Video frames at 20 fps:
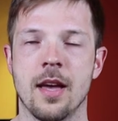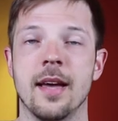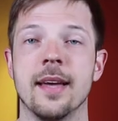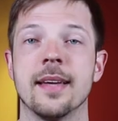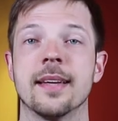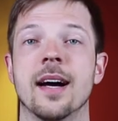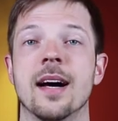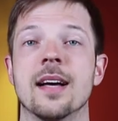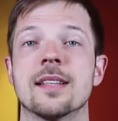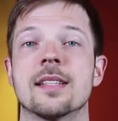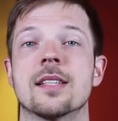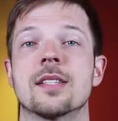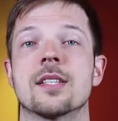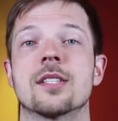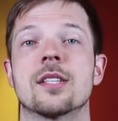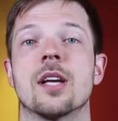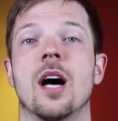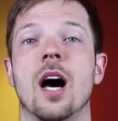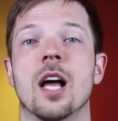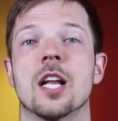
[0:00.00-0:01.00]
Hey guys, this
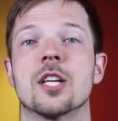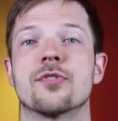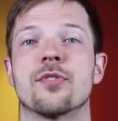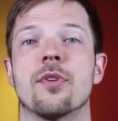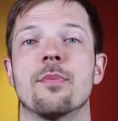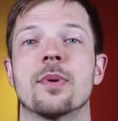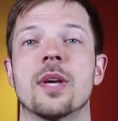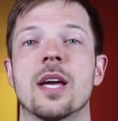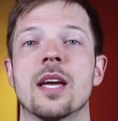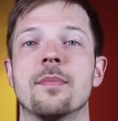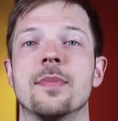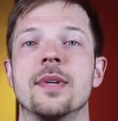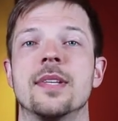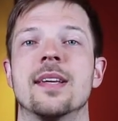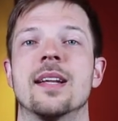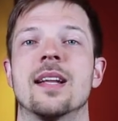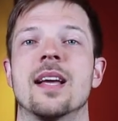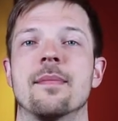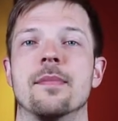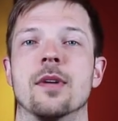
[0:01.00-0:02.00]
is Alish from
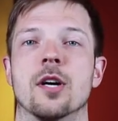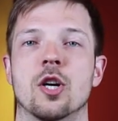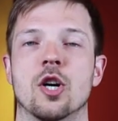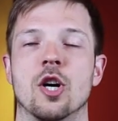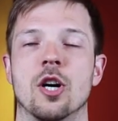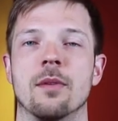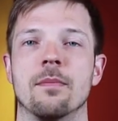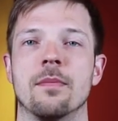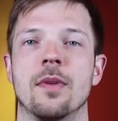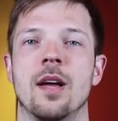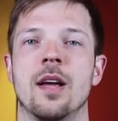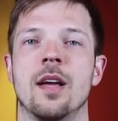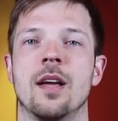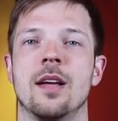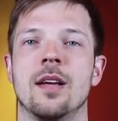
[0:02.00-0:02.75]
GameMediaLab.com.